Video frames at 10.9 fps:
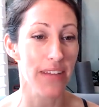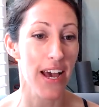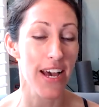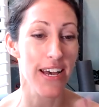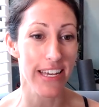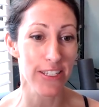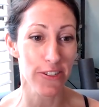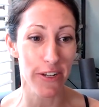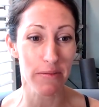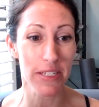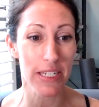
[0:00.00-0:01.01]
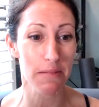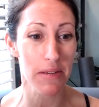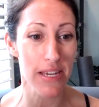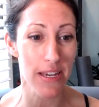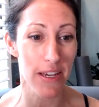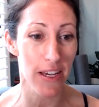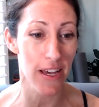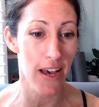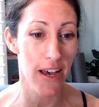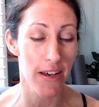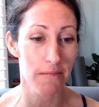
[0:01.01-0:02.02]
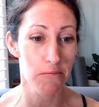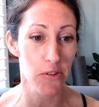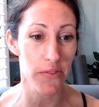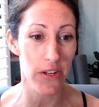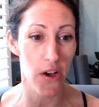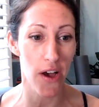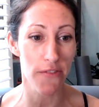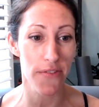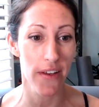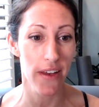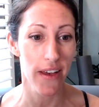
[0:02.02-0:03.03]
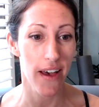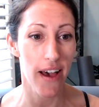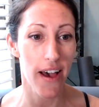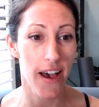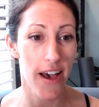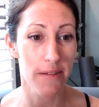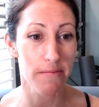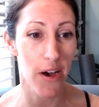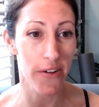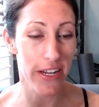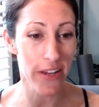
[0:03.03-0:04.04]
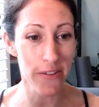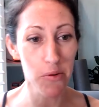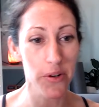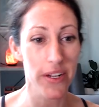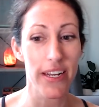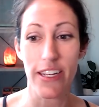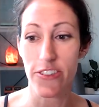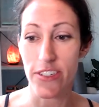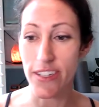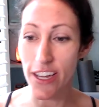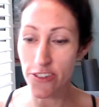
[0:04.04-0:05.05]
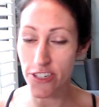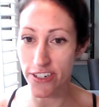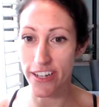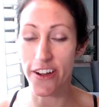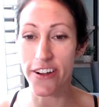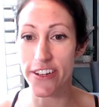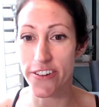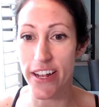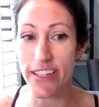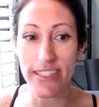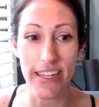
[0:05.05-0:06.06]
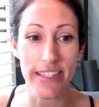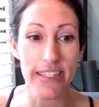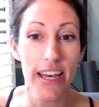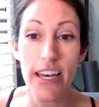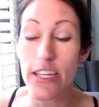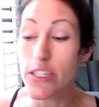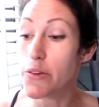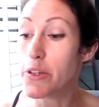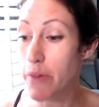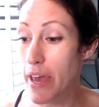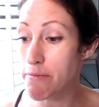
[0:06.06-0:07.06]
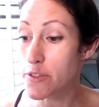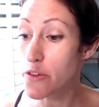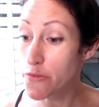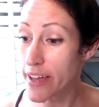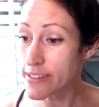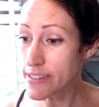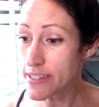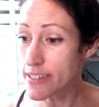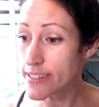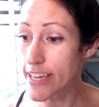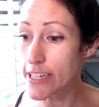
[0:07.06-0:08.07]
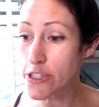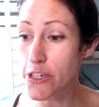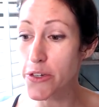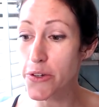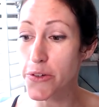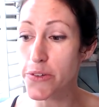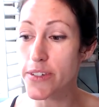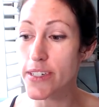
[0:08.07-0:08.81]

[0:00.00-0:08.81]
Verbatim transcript: Uh, Instagram is going to be uh, moving off um, already. Oh, poor connection. Gosh darn it. Our internet stinks. So anyway, so friends, stay tuned.